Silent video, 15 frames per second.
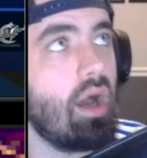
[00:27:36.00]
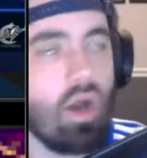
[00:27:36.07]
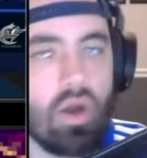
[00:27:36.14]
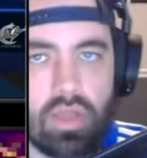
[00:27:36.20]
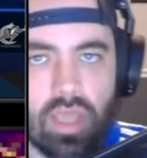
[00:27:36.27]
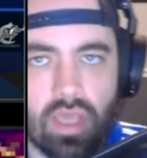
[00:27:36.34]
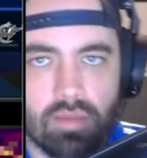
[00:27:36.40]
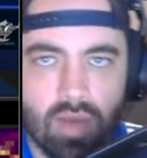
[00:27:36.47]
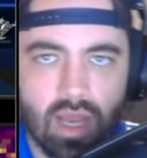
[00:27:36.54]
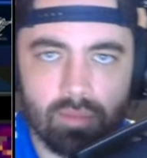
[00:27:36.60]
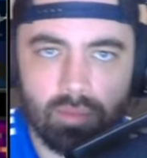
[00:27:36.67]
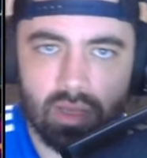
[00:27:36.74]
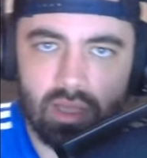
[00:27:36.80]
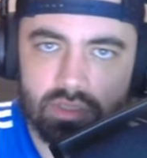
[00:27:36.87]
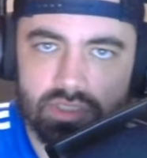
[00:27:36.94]
Okay, my
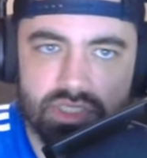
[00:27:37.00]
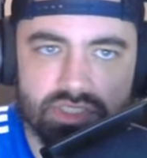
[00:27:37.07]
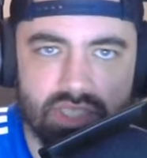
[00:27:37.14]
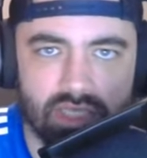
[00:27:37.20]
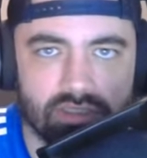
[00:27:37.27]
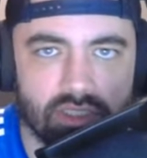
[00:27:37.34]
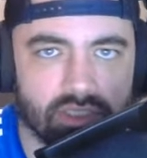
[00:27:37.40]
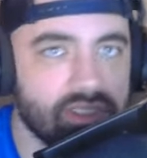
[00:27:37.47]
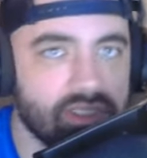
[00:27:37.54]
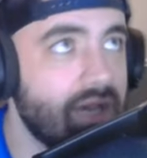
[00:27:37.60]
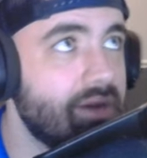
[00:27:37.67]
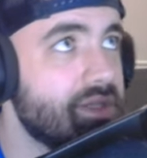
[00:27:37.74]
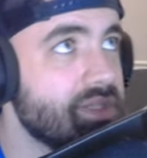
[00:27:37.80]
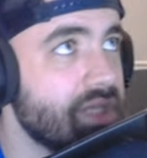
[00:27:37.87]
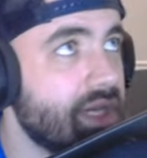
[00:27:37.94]
apologies. I looked
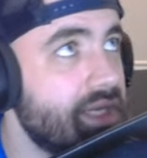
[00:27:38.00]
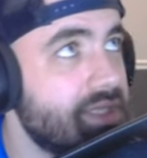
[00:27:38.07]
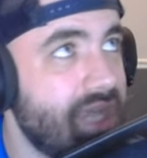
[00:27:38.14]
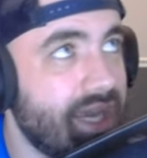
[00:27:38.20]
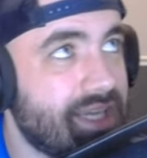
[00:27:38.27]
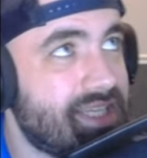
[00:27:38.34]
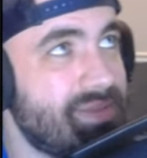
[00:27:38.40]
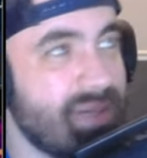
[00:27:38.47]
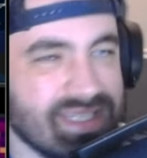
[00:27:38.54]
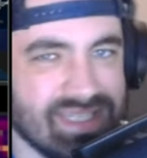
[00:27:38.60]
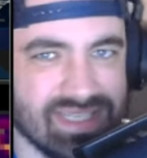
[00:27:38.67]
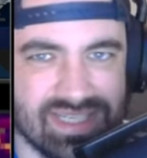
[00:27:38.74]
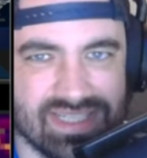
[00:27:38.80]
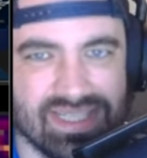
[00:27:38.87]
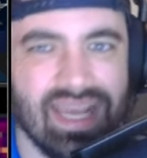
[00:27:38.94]
down because I got a text
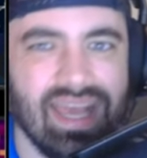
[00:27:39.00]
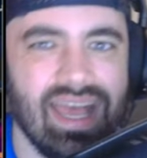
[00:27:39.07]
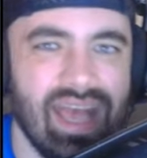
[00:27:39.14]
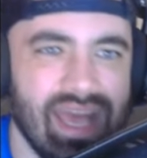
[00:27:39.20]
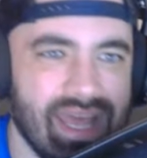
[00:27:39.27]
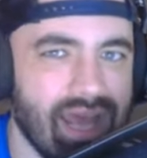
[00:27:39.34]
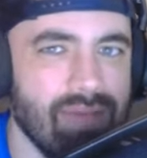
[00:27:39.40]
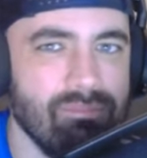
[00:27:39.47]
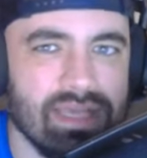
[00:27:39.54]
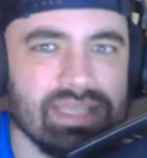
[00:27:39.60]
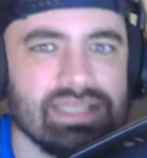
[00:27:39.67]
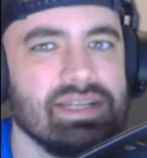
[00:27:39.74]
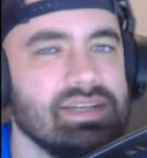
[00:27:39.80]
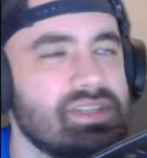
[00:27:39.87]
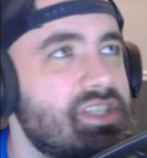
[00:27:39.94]
message and I
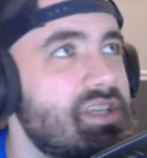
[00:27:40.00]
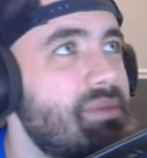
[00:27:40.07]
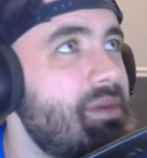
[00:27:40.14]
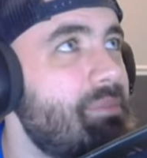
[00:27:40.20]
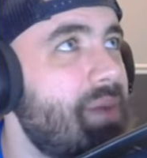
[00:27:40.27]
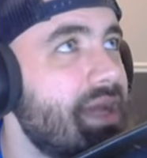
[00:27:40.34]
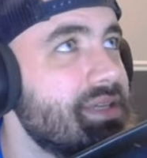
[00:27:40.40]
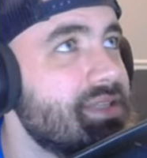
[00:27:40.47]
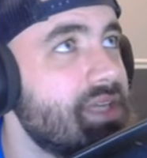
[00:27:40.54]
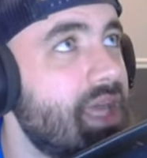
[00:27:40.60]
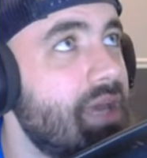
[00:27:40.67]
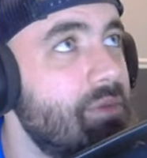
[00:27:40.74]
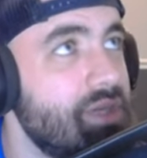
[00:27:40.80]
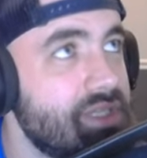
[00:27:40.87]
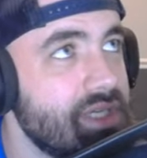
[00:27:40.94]
missed us simming past the
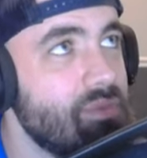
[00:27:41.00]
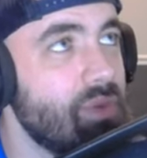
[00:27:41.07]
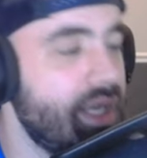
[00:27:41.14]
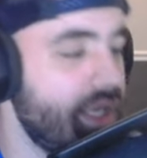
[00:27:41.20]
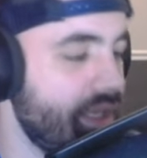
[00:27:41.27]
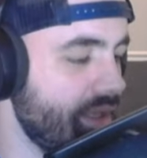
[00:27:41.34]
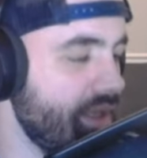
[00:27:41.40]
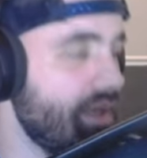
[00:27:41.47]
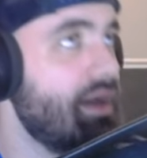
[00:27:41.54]
game. We did win it.